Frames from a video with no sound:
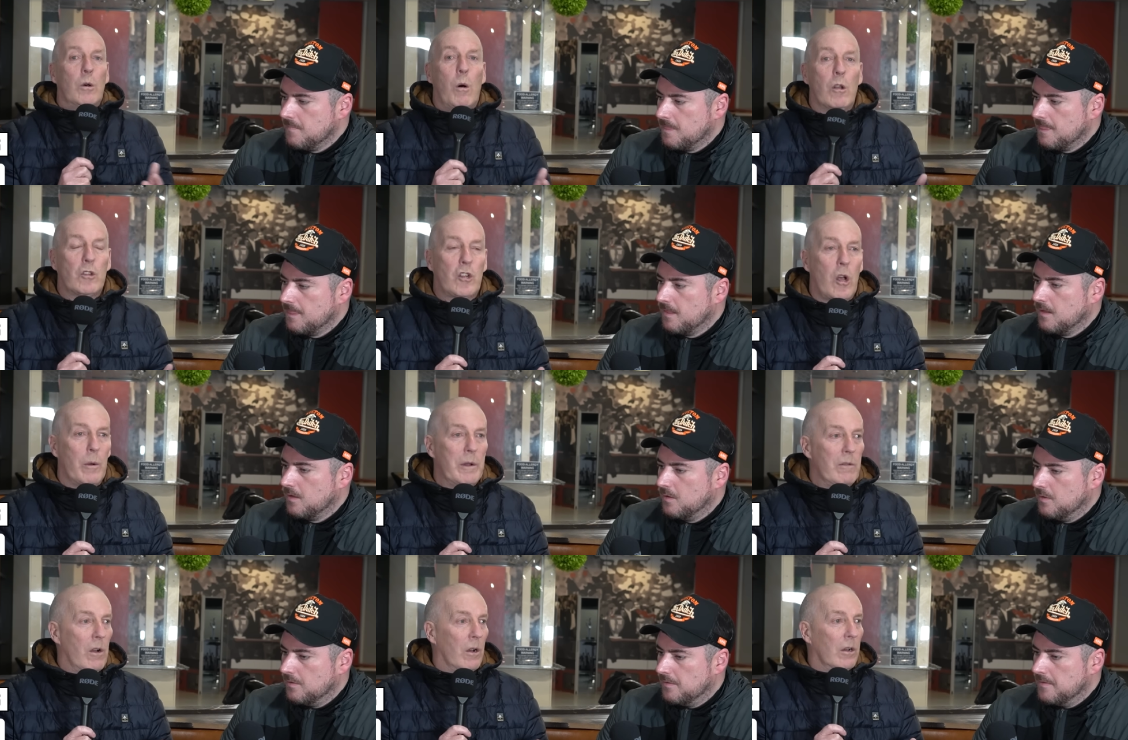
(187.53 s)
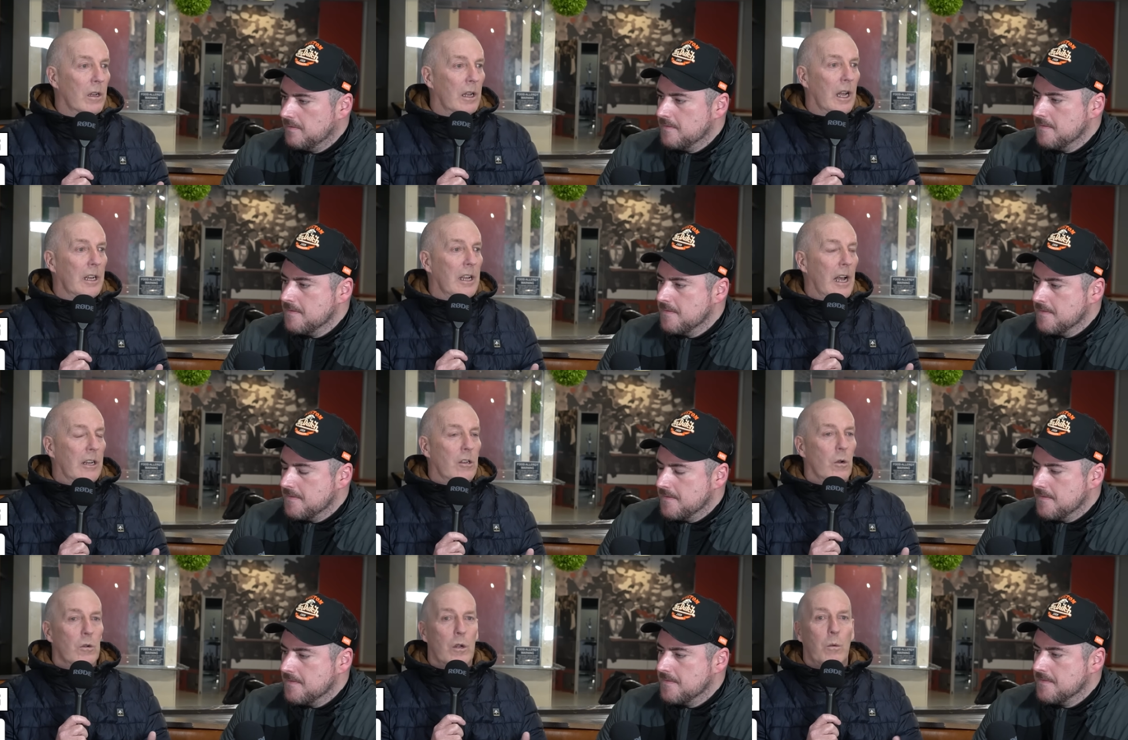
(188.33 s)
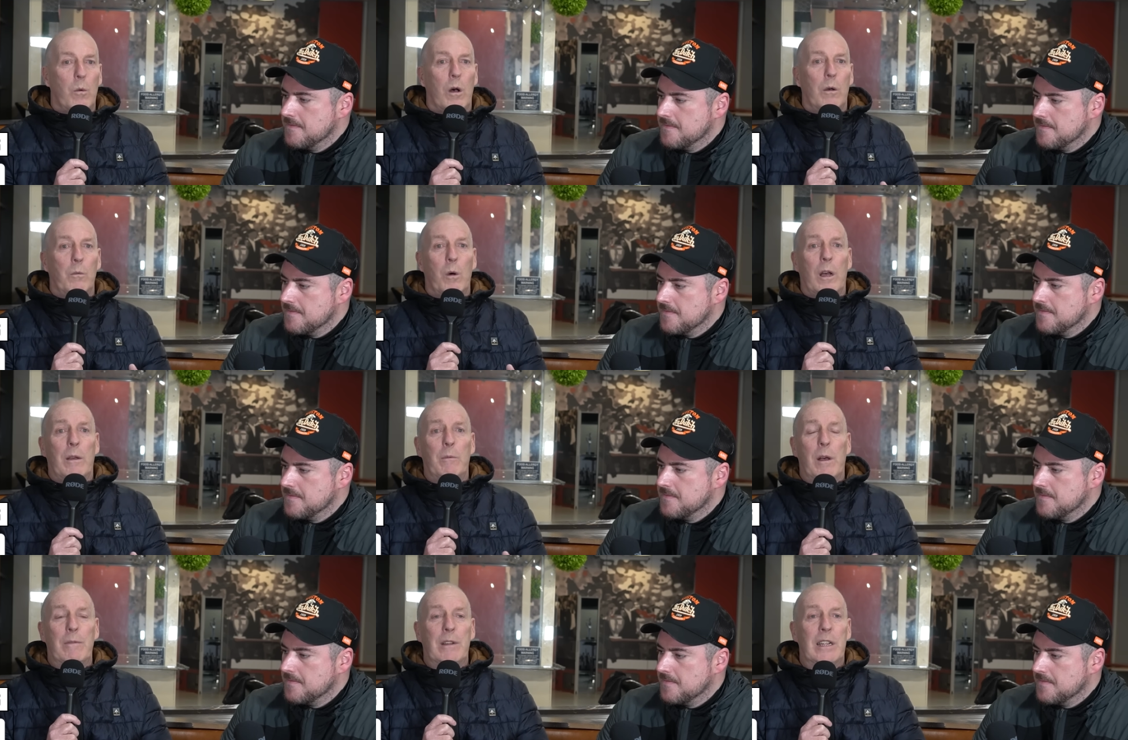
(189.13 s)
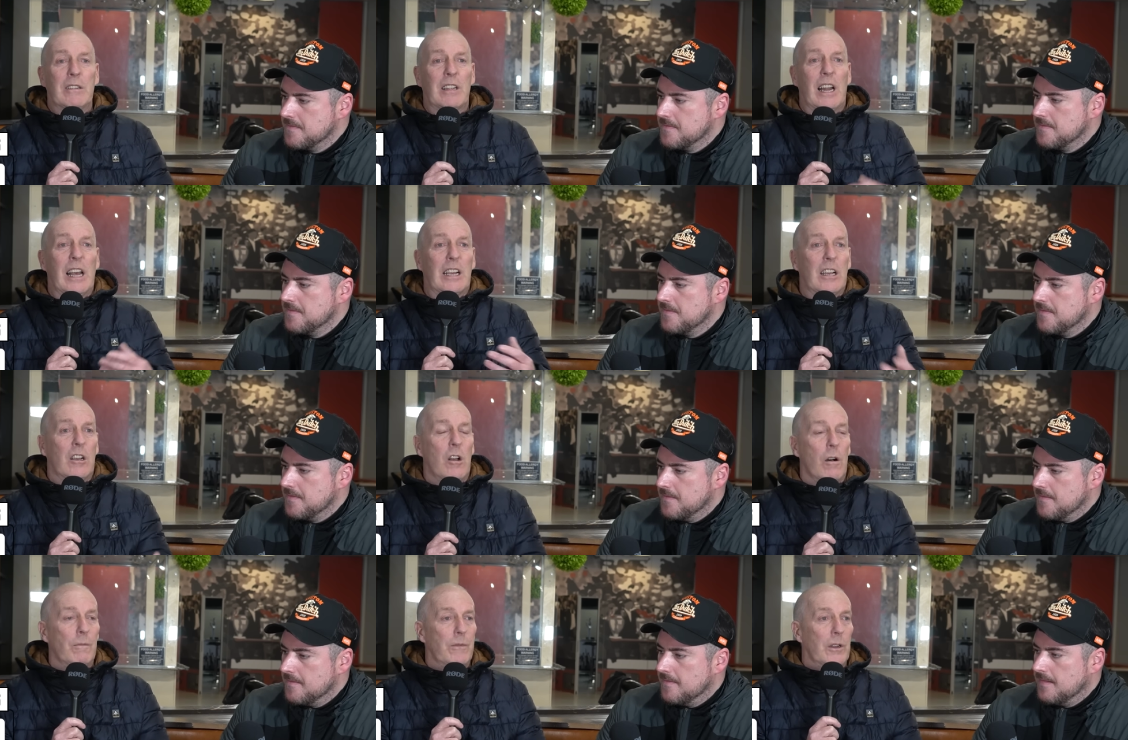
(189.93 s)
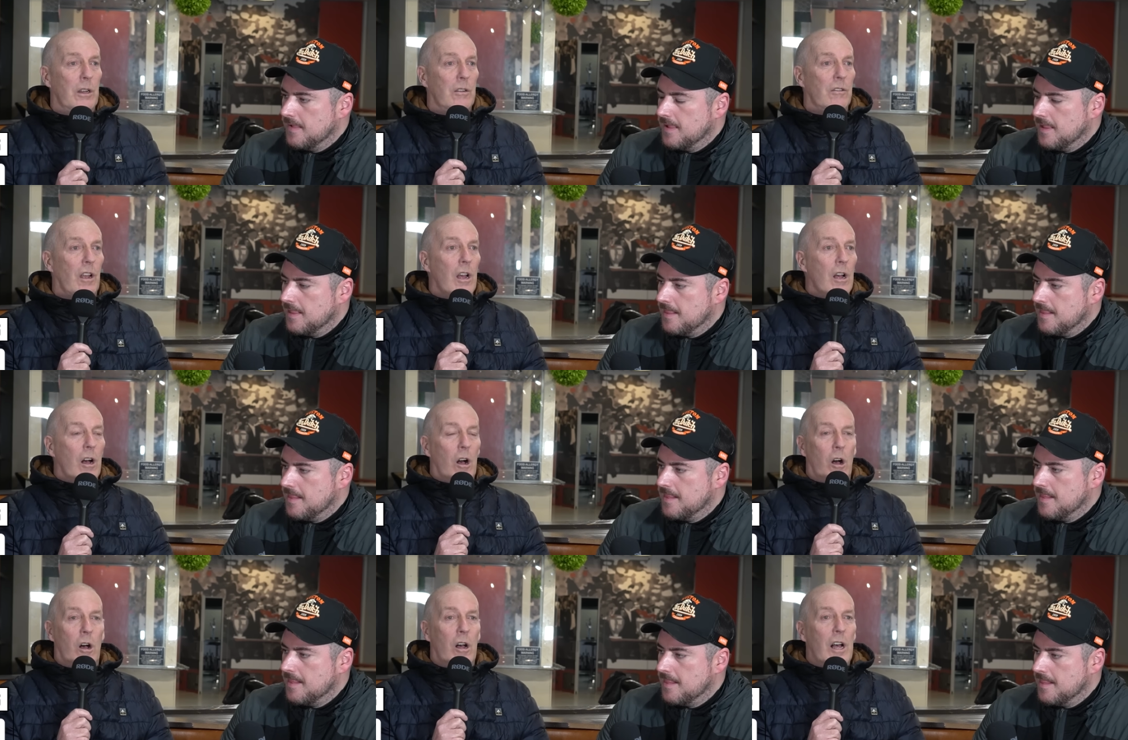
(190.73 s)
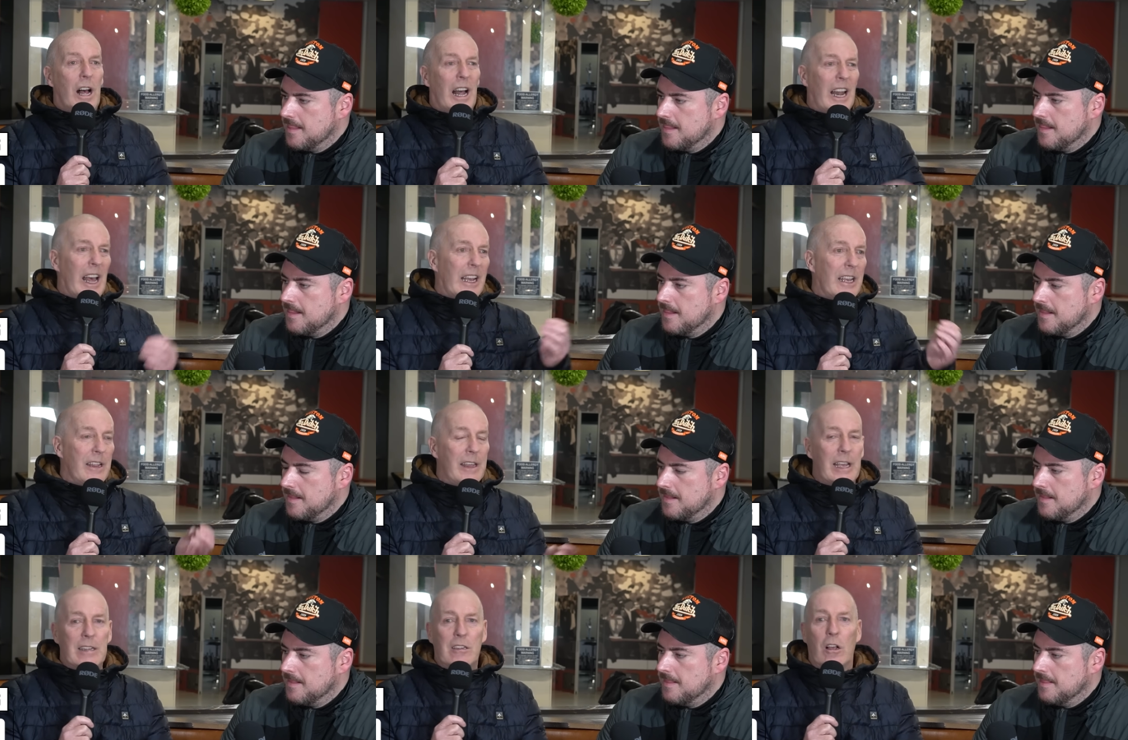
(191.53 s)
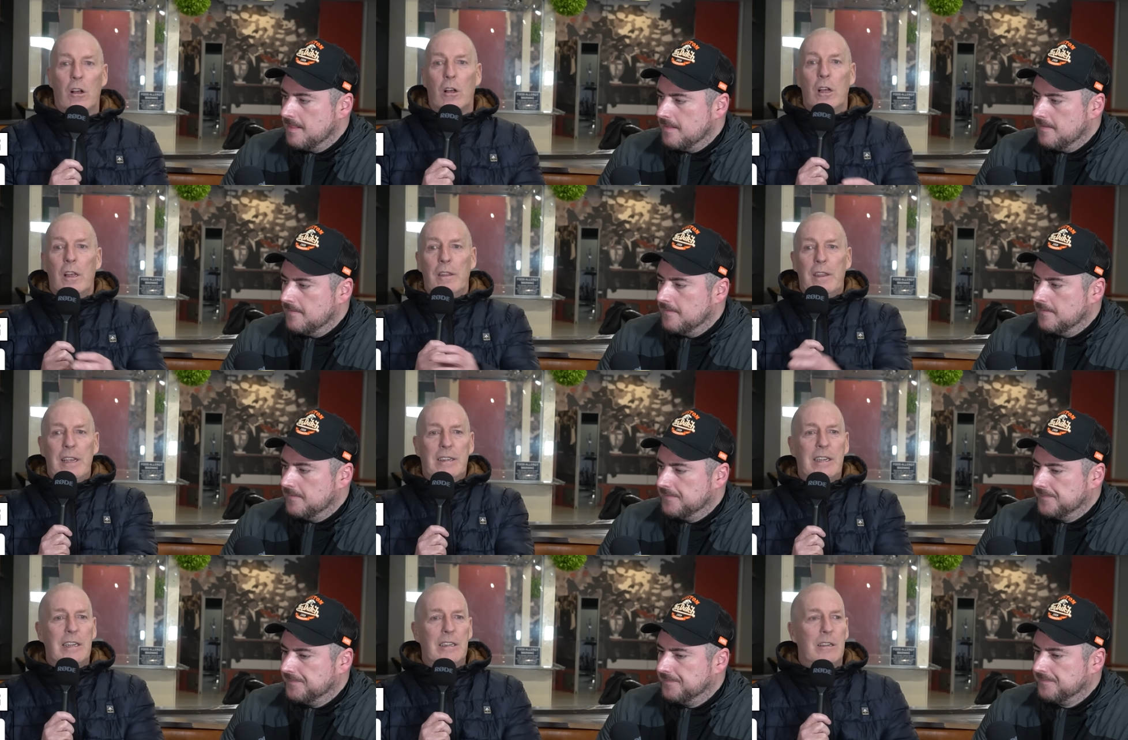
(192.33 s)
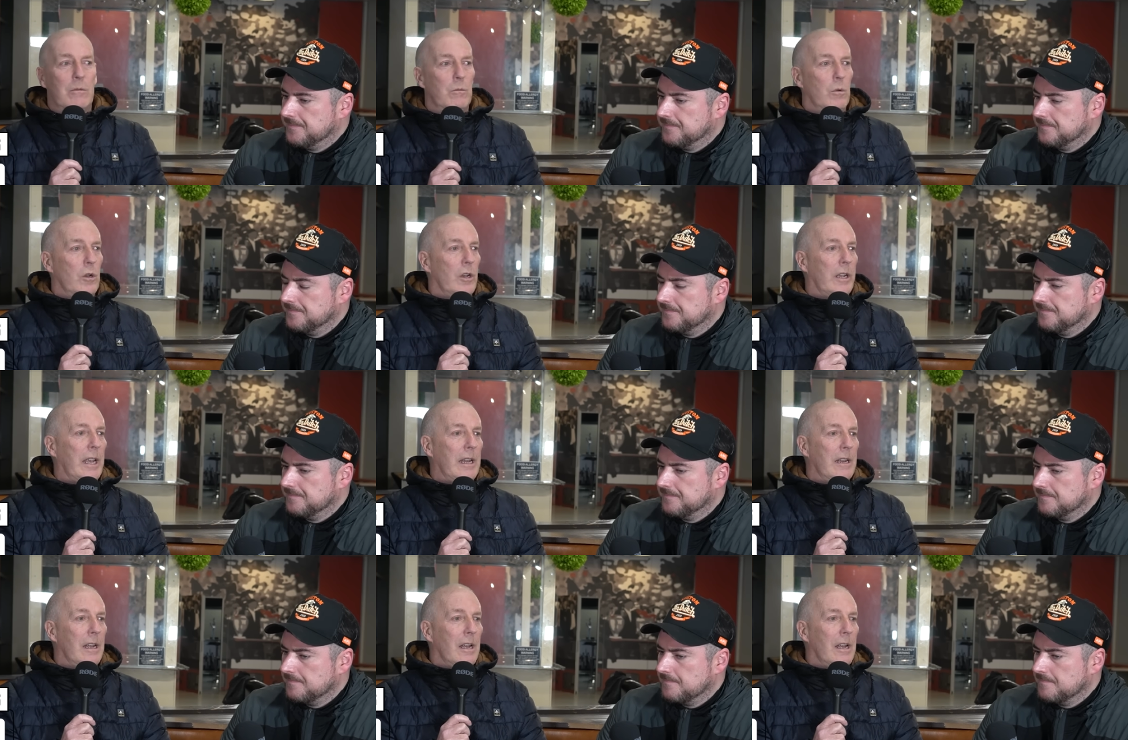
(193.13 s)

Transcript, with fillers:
Speaker 1: know what's going wrong. I, I don't know what, what, whether it's a lack of confidence or a lack of this or this isn't working.